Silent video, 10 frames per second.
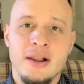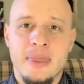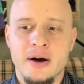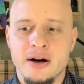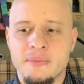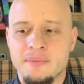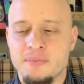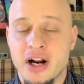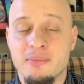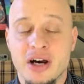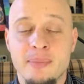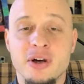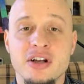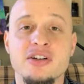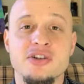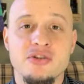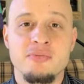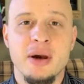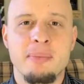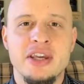But I'm gonna
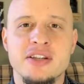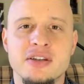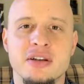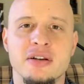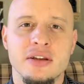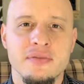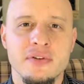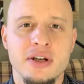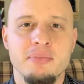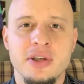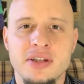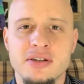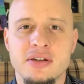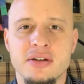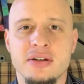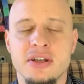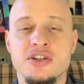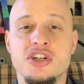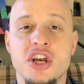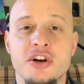assume that pizza delivery, pizza
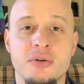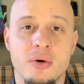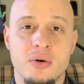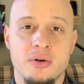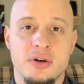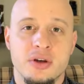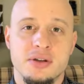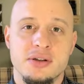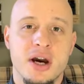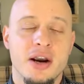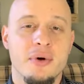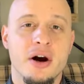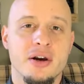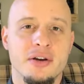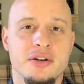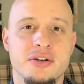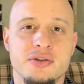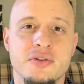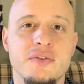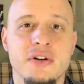in general, skyrocketed
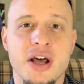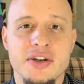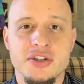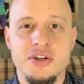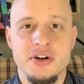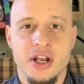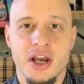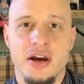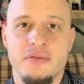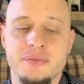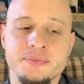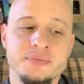just over the last year and a half.